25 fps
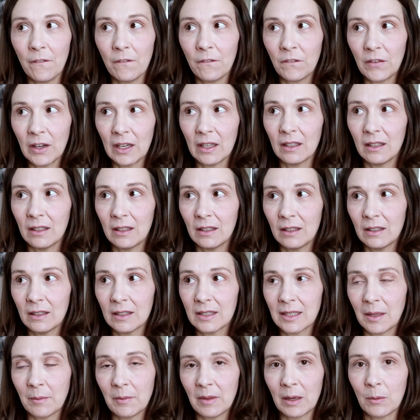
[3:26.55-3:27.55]
feel
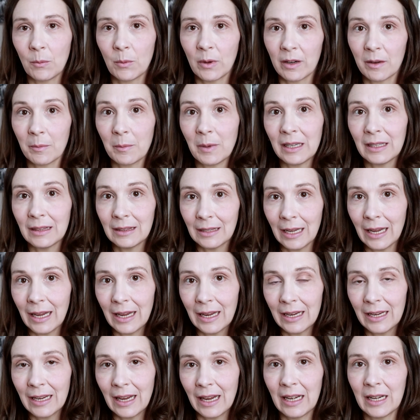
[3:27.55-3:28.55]
something weird on my
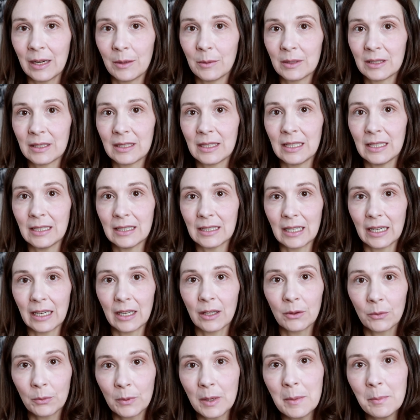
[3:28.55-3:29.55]
leg, and it was these like
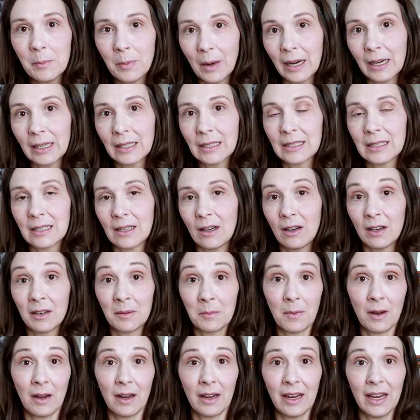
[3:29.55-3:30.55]
3 bites on
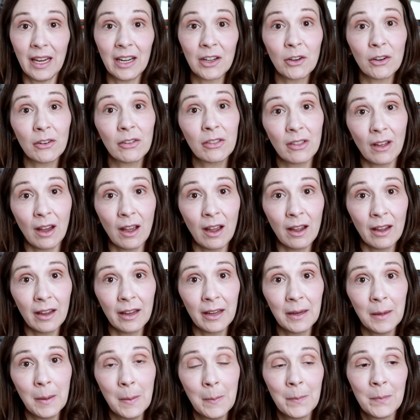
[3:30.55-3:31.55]
my inner
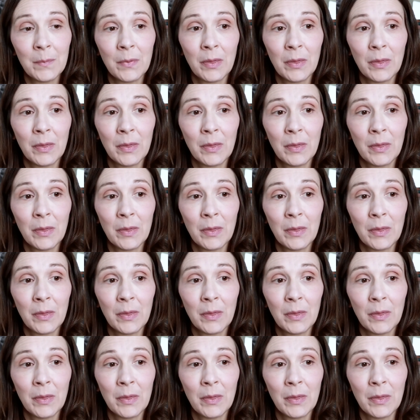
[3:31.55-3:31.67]
thigh.